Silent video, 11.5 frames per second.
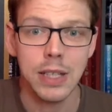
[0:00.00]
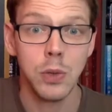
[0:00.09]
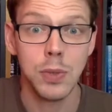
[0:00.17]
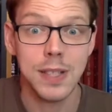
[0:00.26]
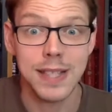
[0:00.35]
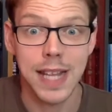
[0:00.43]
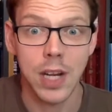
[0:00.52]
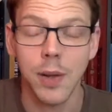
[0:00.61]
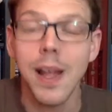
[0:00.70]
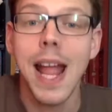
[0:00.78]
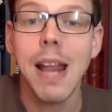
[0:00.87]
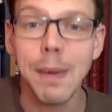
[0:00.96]
Oh, this is getting long.
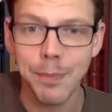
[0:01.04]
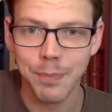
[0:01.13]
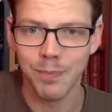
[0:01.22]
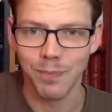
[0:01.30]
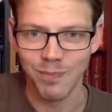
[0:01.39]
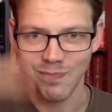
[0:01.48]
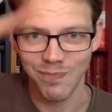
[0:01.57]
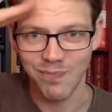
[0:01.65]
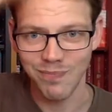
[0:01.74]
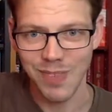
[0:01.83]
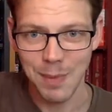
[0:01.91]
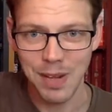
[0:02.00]
Anyway,
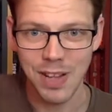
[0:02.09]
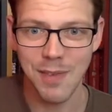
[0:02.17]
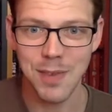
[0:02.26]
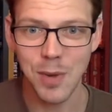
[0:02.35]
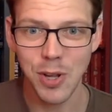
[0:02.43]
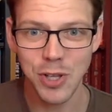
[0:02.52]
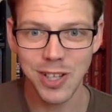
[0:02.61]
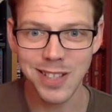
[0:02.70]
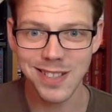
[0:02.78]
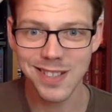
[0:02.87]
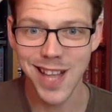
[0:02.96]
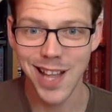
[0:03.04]
I'm going to have some hot
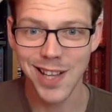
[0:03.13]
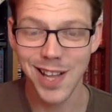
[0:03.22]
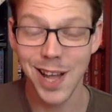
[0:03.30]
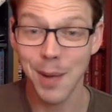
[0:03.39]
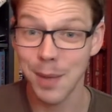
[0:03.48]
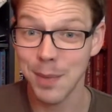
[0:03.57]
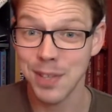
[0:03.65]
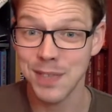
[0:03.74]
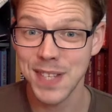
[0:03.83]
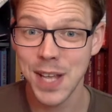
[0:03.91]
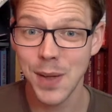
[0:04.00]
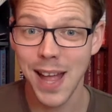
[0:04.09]
chocolate about those
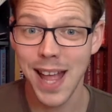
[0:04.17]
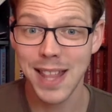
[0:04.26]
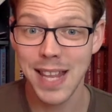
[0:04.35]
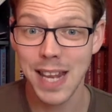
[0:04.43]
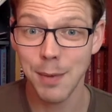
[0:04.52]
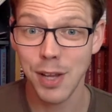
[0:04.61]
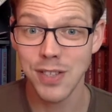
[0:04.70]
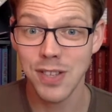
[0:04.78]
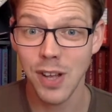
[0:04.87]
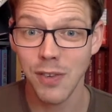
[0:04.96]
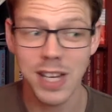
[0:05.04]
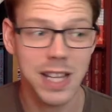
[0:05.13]
video, and then I'm going to
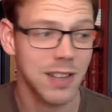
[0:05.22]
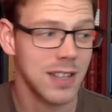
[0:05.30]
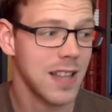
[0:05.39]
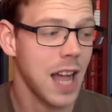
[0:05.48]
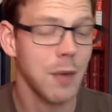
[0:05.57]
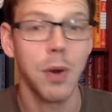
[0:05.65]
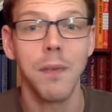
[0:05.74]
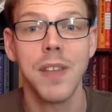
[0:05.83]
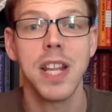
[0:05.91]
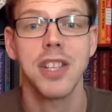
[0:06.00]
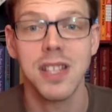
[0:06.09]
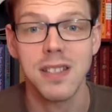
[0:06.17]
start reading because I
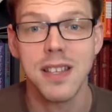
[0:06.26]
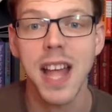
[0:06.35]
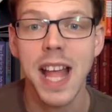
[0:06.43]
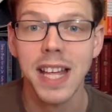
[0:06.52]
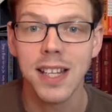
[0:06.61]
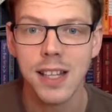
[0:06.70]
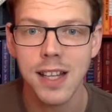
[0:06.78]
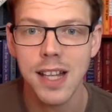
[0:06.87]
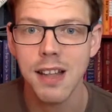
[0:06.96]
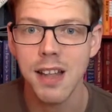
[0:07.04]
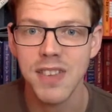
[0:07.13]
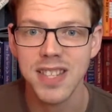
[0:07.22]
finished this today.
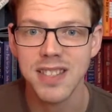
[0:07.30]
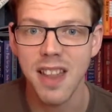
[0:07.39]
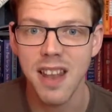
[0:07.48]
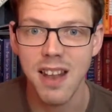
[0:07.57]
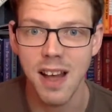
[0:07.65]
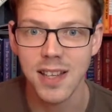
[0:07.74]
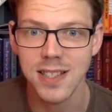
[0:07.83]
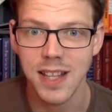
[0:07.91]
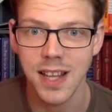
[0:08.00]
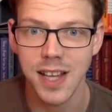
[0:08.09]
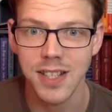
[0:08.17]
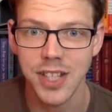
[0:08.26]
This is the last
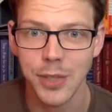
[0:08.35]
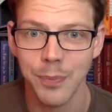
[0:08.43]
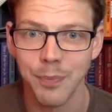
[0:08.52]
thing I do.